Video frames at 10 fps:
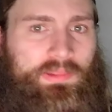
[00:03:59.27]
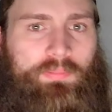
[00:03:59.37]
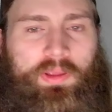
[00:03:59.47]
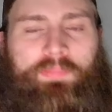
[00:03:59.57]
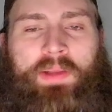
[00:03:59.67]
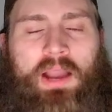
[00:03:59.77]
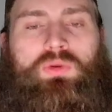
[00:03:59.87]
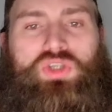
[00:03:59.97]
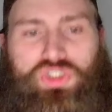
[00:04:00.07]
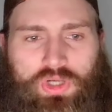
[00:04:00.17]
The big
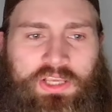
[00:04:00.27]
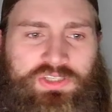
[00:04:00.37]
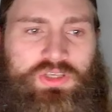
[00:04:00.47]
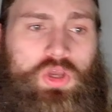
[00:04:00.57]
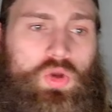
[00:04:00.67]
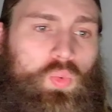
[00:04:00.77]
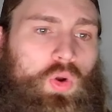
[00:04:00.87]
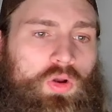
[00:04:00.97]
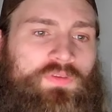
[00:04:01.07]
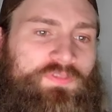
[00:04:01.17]
power strikes
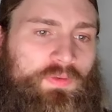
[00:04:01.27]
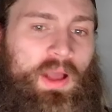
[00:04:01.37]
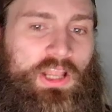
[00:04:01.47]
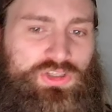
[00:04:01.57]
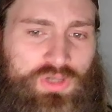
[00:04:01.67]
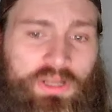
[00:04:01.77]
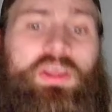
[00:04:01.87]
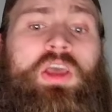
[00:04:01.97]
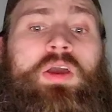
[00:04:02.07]
were from Andrade.